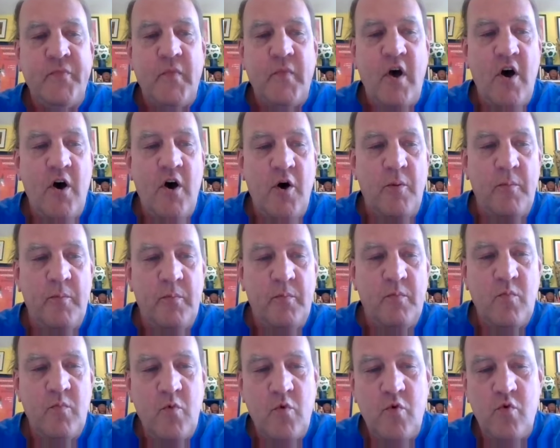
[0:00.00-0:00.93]
um,
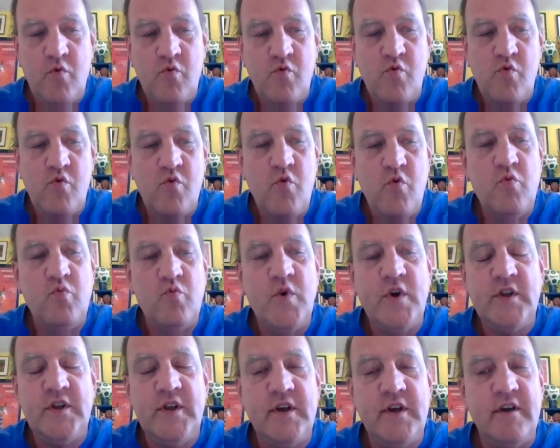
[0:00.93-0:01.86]

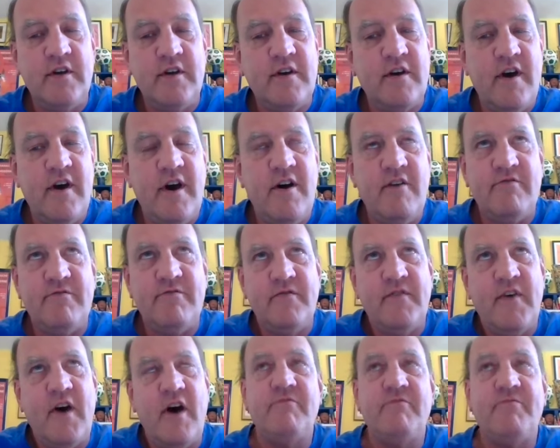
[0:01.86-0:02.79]
really
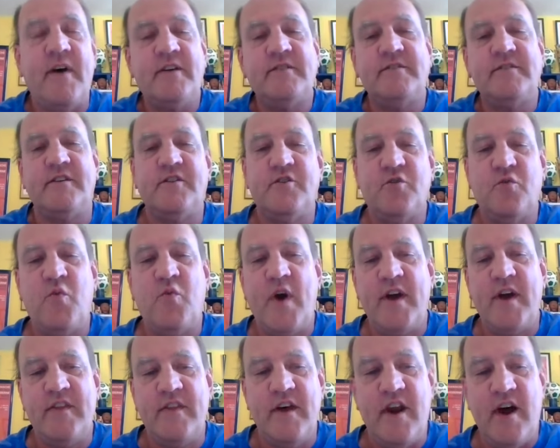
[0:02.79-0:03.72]
affected the
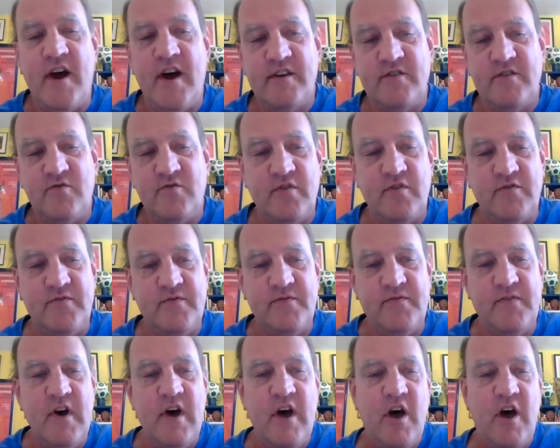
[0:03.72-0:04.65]
way that I sort of
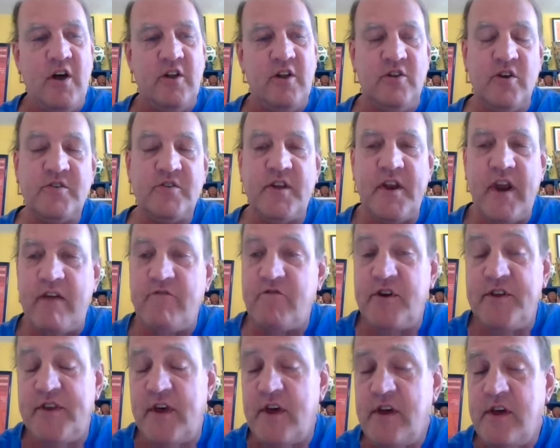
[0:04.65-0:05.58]
looked at
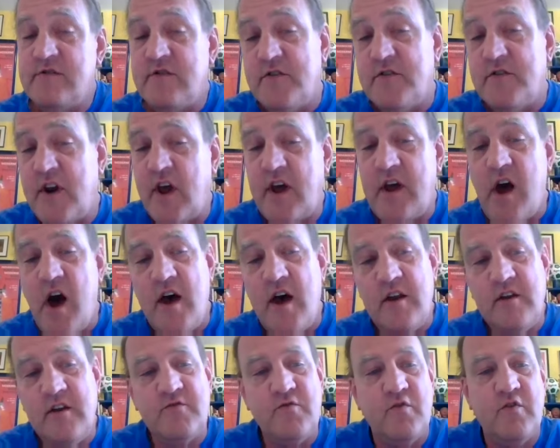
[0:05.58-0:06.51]
everything, so that I
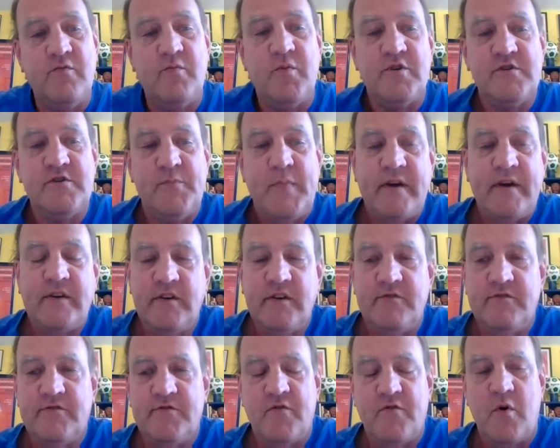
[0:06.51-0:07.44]
got sort of
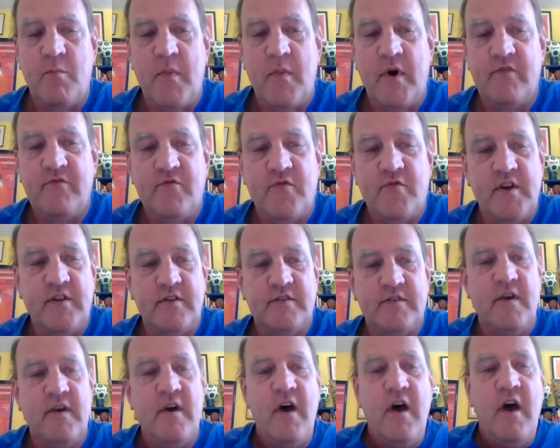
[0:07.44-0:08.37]
perspectives from my
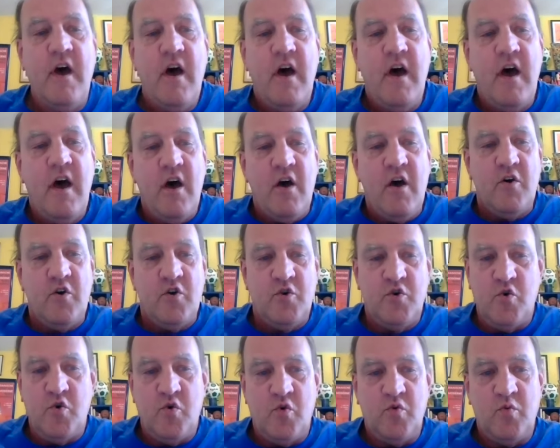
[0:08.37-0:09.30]
friends
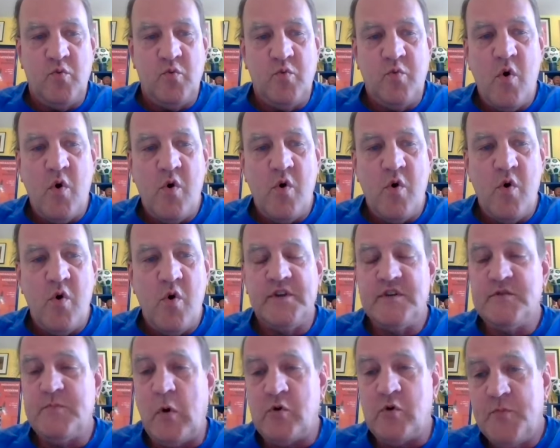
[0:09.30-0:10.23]
who only
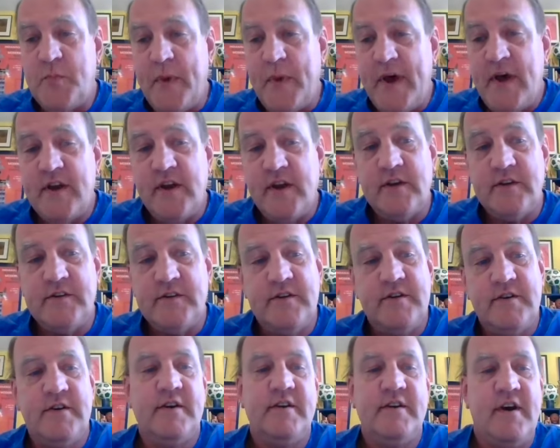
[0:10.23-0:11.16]
spoke Spanish
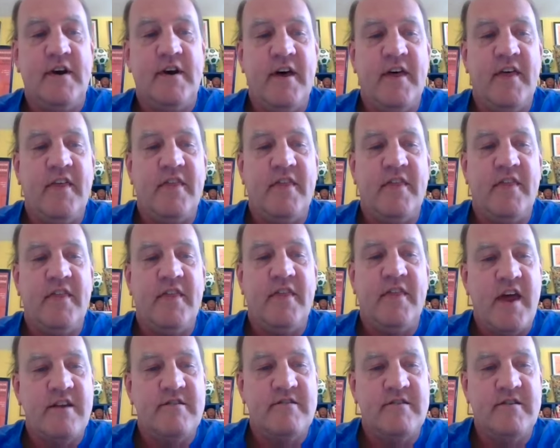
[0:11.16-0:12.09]

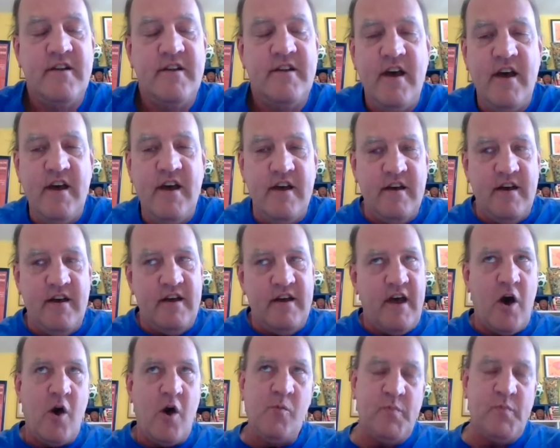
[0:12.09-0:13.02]
that
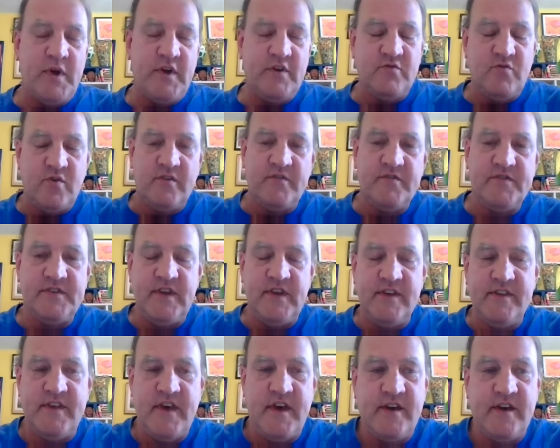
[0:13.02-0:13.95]
helped me sort of see
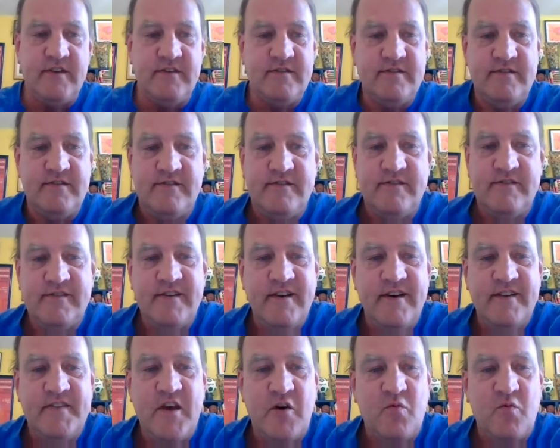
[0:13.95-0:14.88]
things
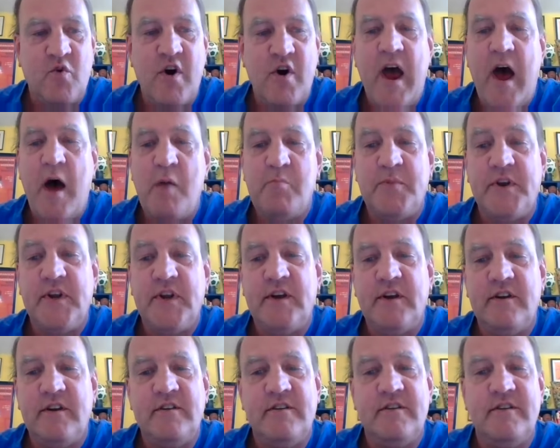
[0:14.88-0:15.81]
that were
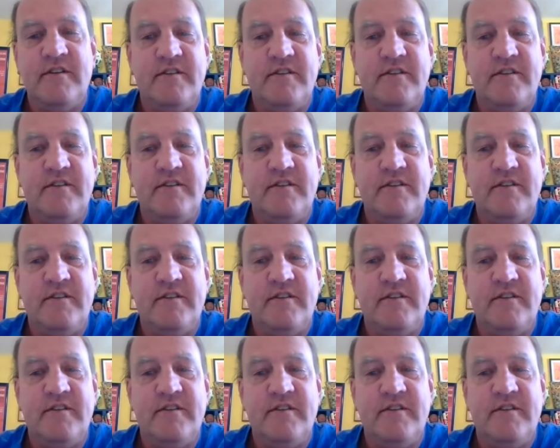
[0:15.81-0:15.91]
happening